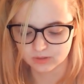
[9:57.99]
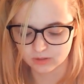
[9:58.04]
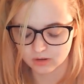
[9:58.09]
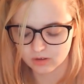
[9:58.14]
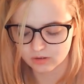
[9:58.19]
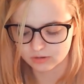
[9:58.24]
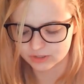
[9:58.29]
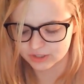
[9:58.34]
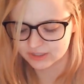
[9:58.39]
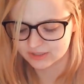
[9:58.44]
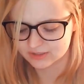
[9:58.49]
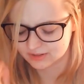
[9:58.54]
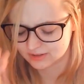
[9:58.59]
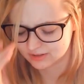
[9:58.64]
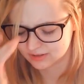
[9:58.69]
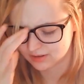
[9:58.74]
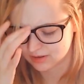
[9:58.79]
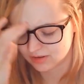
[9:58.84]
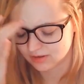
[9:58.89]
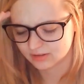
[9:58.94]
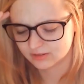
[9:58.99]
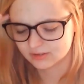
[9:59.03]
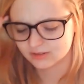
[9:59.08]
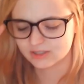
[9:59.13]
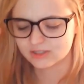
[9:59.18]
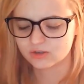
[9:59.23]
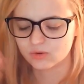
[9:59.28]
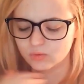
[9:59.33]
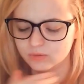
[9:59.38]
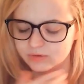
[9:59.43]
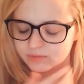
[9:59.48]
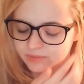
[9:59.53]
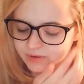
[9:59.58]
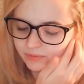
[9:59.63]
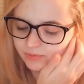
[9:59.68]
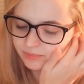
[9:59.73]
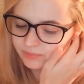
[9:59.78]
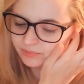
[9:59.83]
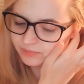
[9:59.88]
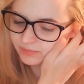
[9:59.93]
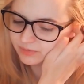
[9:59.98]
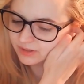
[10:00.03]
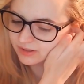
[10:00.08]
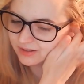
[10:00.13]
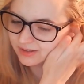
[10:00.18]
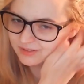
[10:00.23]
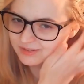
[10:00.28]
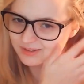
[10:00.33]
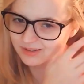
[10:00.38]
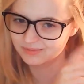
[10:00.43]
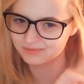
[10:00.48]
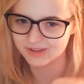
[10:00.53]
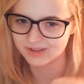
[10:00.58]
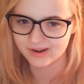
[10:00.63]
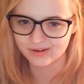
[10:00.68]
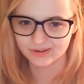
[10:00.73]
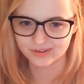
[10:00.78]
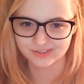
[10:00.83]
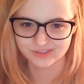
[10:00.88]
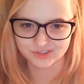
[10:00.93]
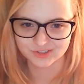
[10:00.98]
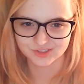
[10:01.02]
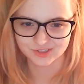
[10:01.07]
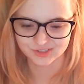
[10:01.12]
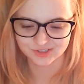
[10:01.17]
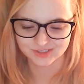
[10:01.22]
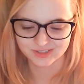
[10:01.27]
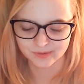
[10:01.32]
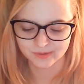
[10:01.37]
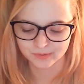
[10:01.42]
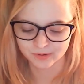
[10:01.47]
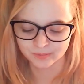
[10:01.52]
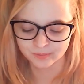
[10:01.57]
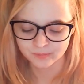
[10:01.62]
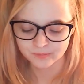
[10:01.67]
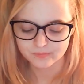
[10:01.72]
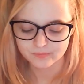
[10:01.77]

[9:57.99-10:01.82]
Oh, jeez. Oh, it's cold in my room. The air conditioning just came on.